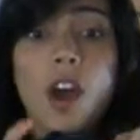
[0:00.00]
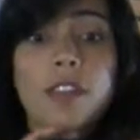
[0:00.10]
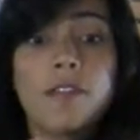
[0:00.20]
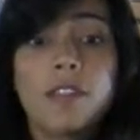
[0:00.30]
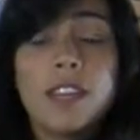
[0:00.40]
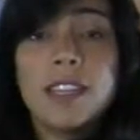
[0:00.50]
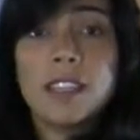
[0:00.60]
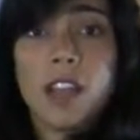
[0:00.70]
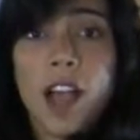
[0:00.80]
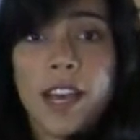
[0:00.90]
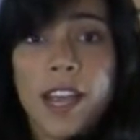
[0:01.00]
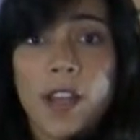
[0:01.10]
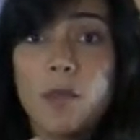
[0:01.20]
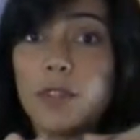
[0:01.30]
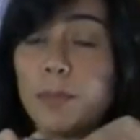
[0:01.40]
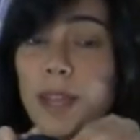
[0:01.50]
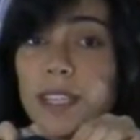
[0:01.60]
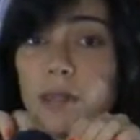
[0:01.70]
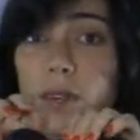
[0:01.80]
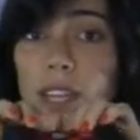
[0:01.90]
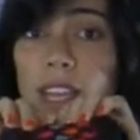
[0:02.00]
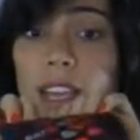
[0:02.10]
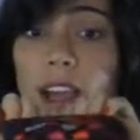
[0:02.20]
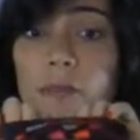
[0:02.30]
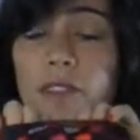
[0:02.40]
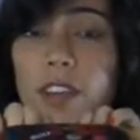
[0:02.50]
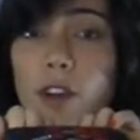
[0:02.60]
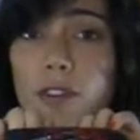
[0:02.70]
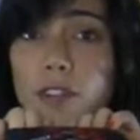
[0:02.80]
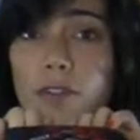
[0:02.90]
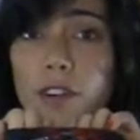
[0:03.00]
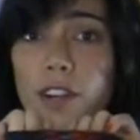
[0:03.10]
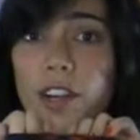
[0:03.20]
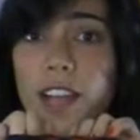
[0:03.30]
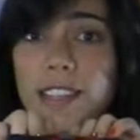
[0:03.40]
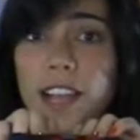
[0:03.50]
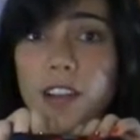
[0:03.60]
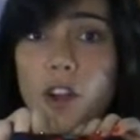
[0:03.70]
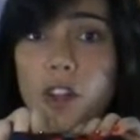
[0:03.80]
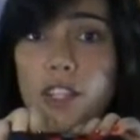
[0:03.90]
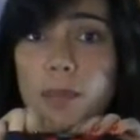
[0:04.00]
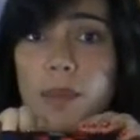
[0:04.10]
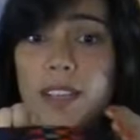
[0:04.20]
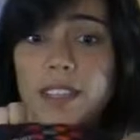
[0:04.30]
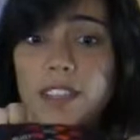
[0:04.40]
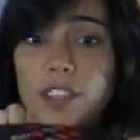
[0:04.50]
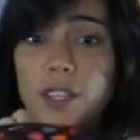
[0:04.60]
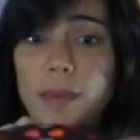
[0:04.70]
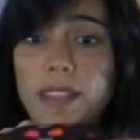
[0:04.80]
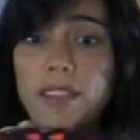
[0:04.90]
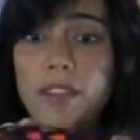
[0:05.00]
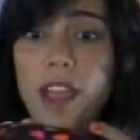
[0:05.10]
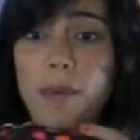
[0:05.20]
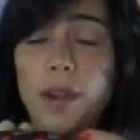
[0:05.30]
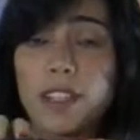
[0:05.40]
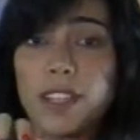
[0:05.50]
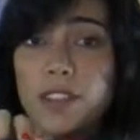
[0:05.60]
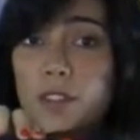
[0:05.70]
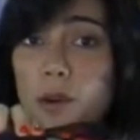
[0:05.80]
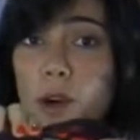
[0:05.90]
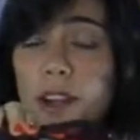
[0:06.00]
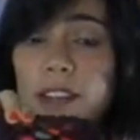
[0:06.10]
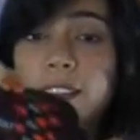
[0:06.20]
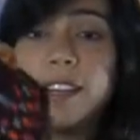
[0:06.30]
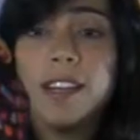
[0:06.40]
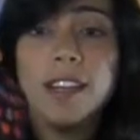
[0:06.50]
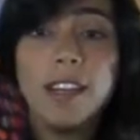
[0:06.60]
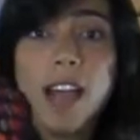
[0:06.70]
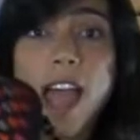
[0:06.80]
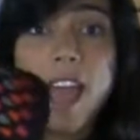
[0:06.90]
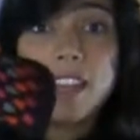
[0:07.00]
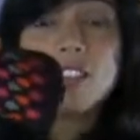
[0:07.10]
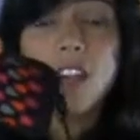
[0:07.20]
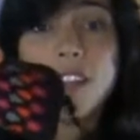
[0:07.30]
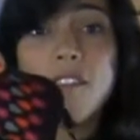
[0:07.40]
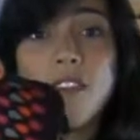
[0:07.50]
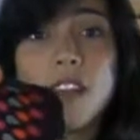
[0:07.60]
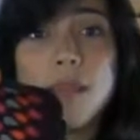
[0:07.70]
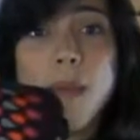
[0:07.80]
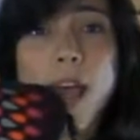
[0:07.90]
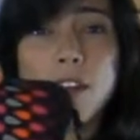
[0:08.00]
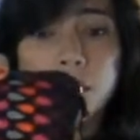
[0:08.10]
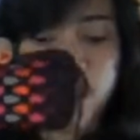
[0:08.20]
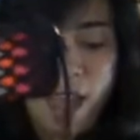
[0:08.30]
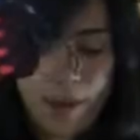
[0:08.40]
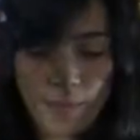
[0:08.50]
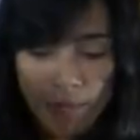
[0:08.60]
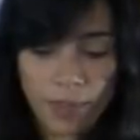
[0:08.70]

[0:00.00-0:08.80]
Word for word: got the fleece lining, which makes it really comfy cozy for your nice technology pieces, your expensive cameras and so on and it's got that funky pattern again.